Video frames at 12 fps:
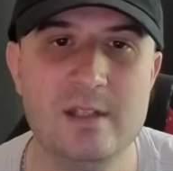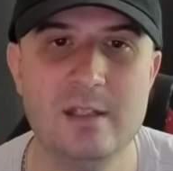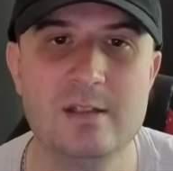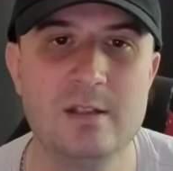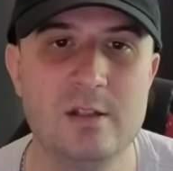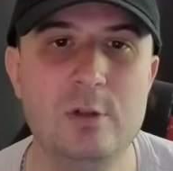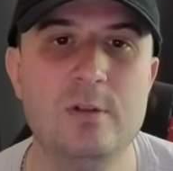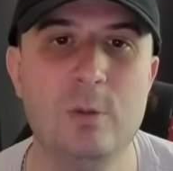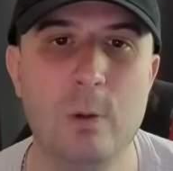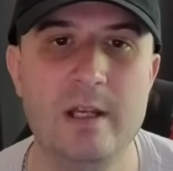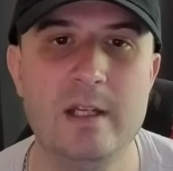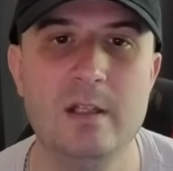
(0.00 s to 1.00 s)
so
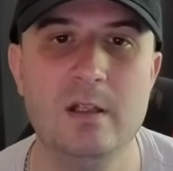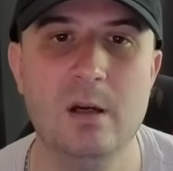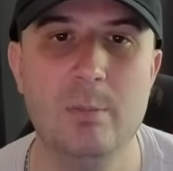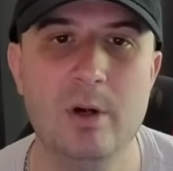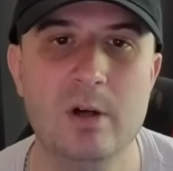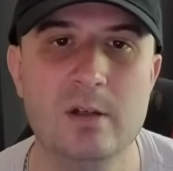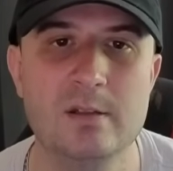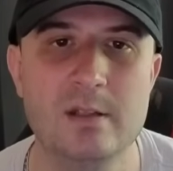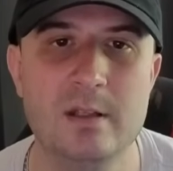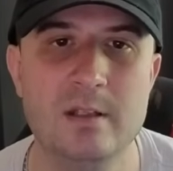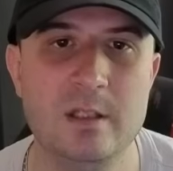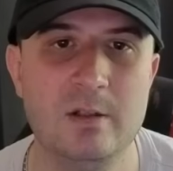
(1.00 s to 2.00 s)
220 a box
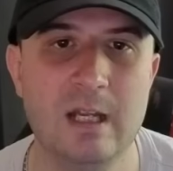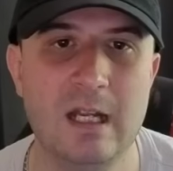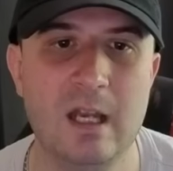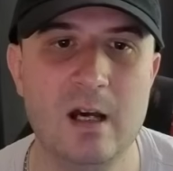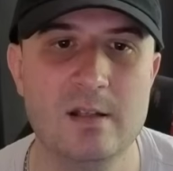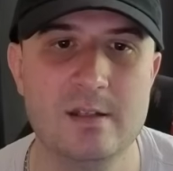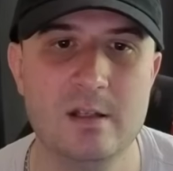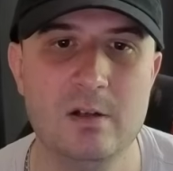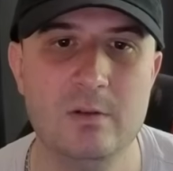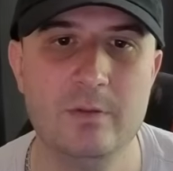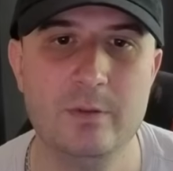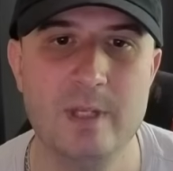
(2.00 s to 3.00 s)
in the UK last
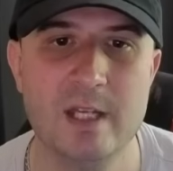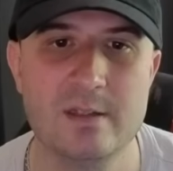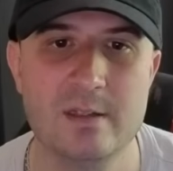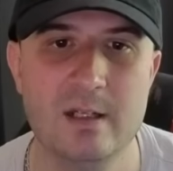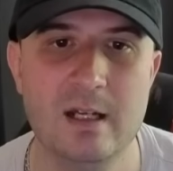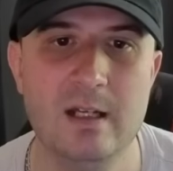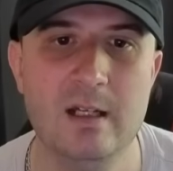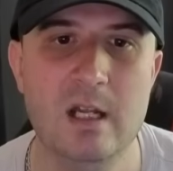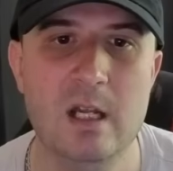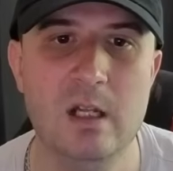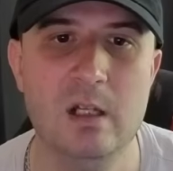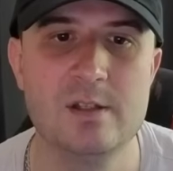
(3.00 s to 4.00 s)
sold from yesterday.
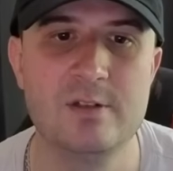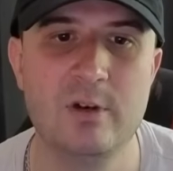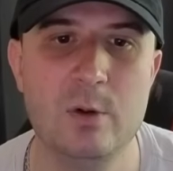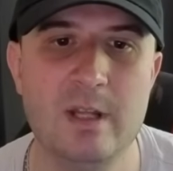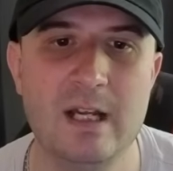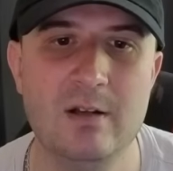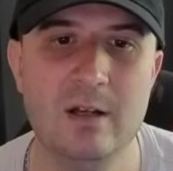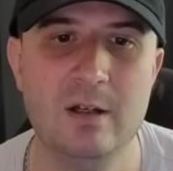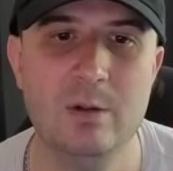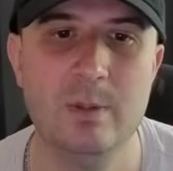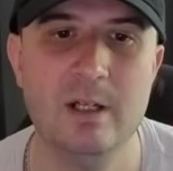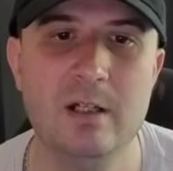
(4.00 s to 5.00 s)
Scroll down a
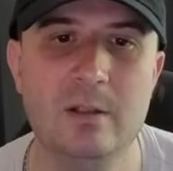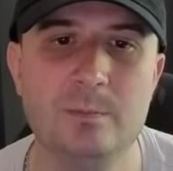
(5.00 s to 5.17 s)
little bit.